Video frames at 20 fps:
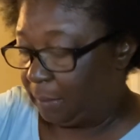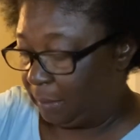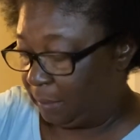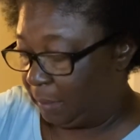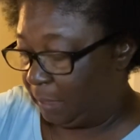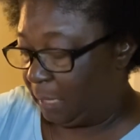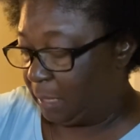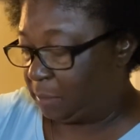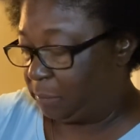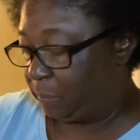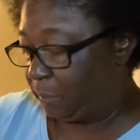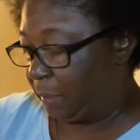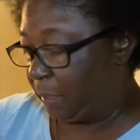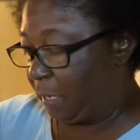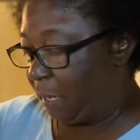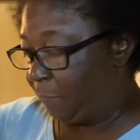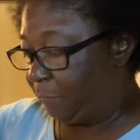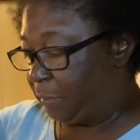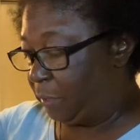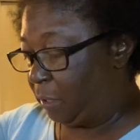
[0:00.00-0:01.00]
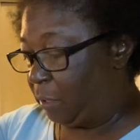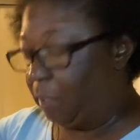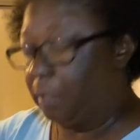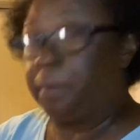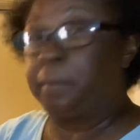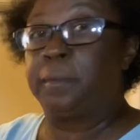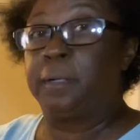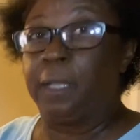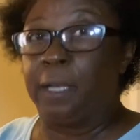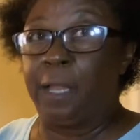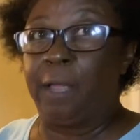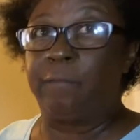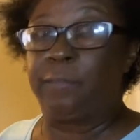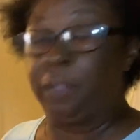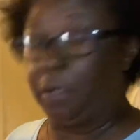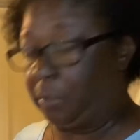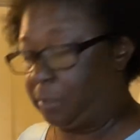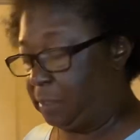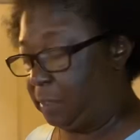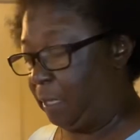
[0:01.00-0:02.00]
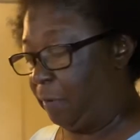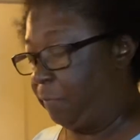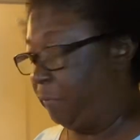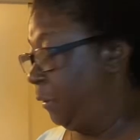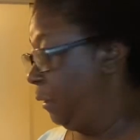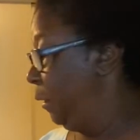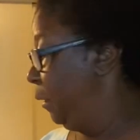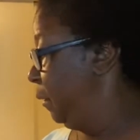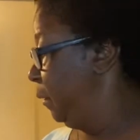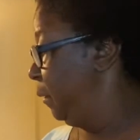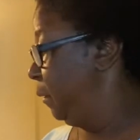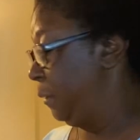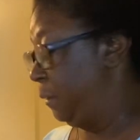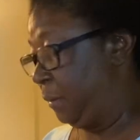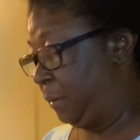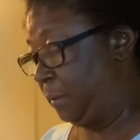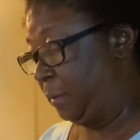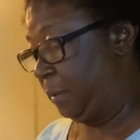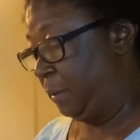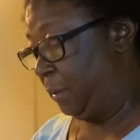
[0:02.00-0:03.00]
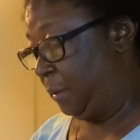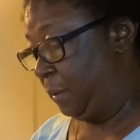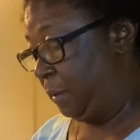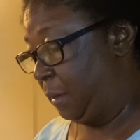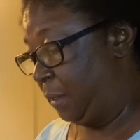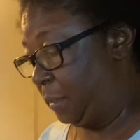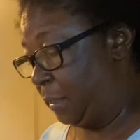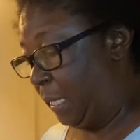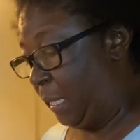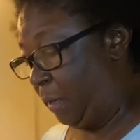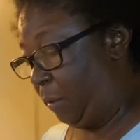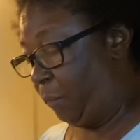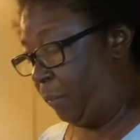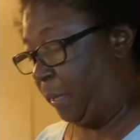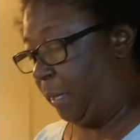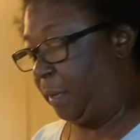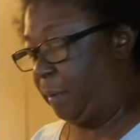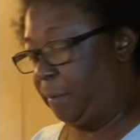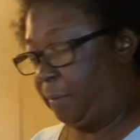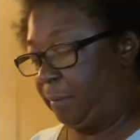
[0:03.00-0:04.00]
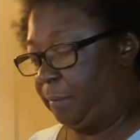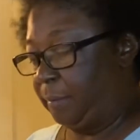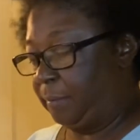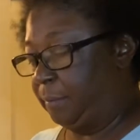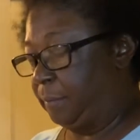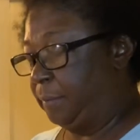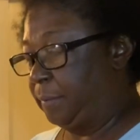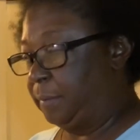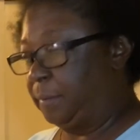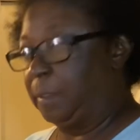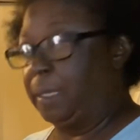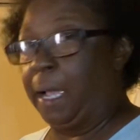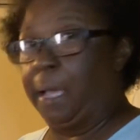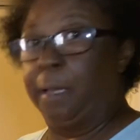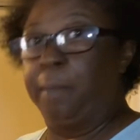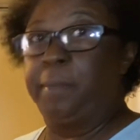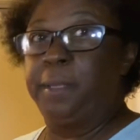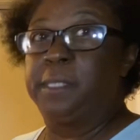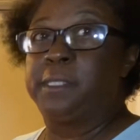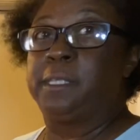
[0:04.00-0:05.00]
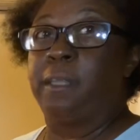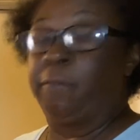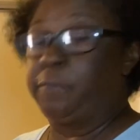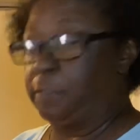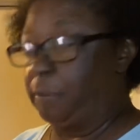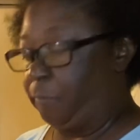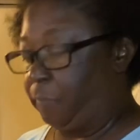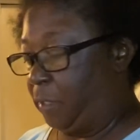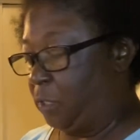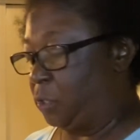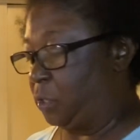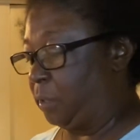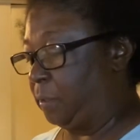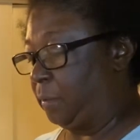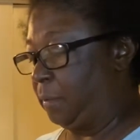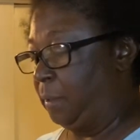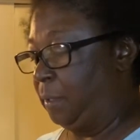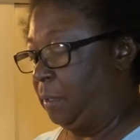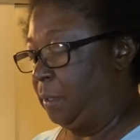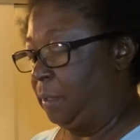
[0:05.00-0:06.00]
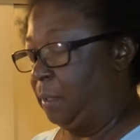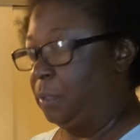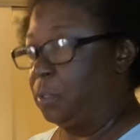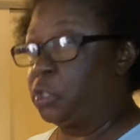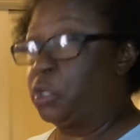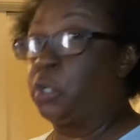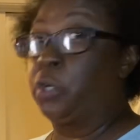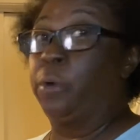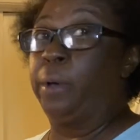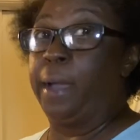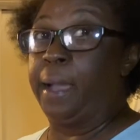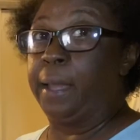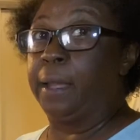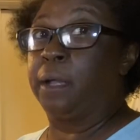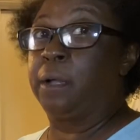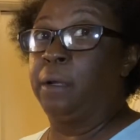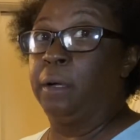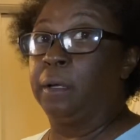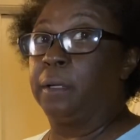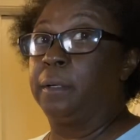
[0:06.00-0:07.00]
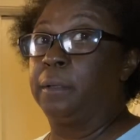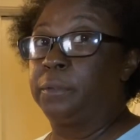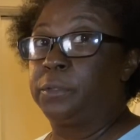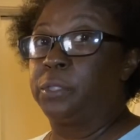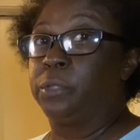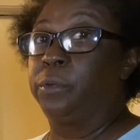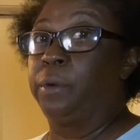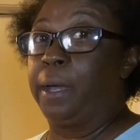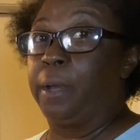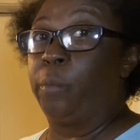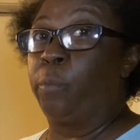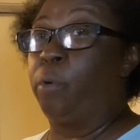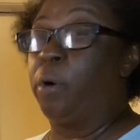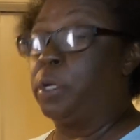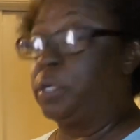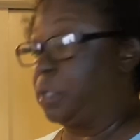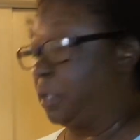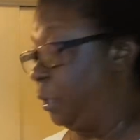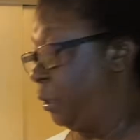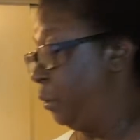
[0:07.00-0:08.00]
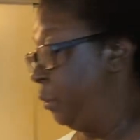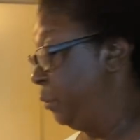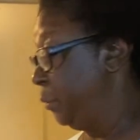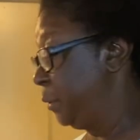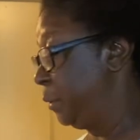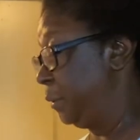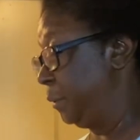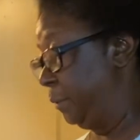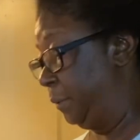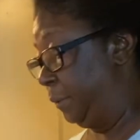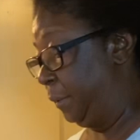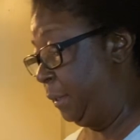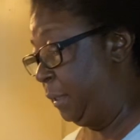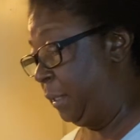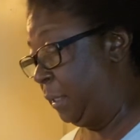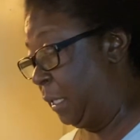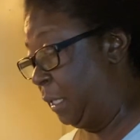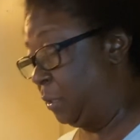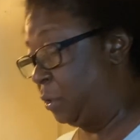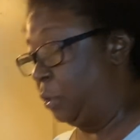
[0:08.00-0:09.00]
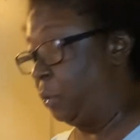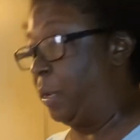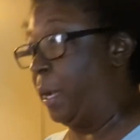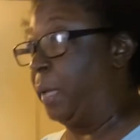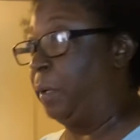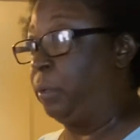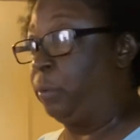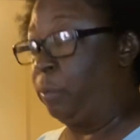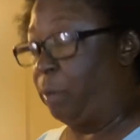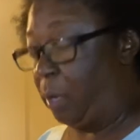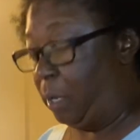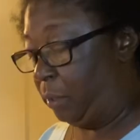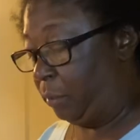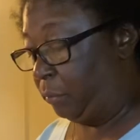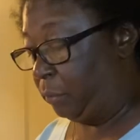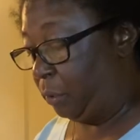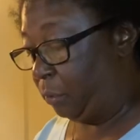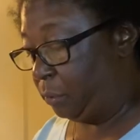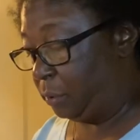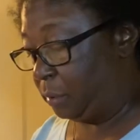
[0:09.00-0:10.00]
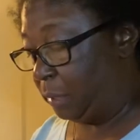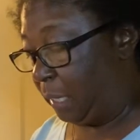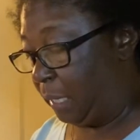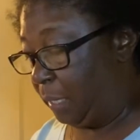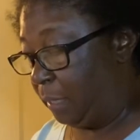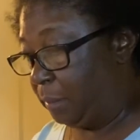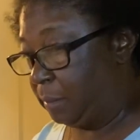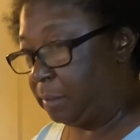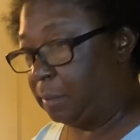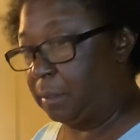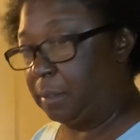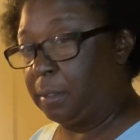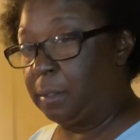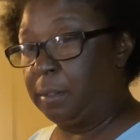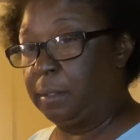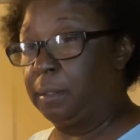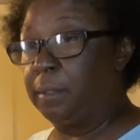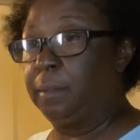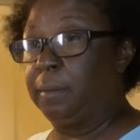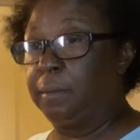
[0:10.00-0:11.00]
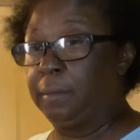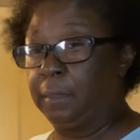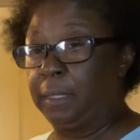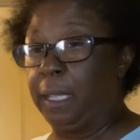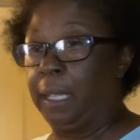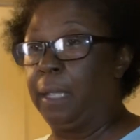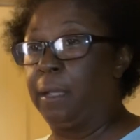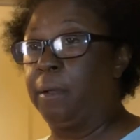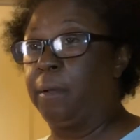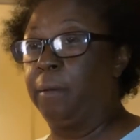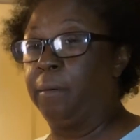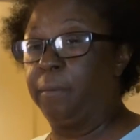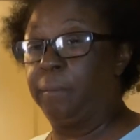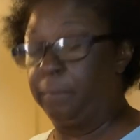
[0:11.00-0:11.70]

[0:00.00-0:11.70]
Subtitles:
And I've taught Stephanie the same way, how to be self-sufficient. She know how to cook, she know how to wash clothes, and she know how to do all of those things. There you go.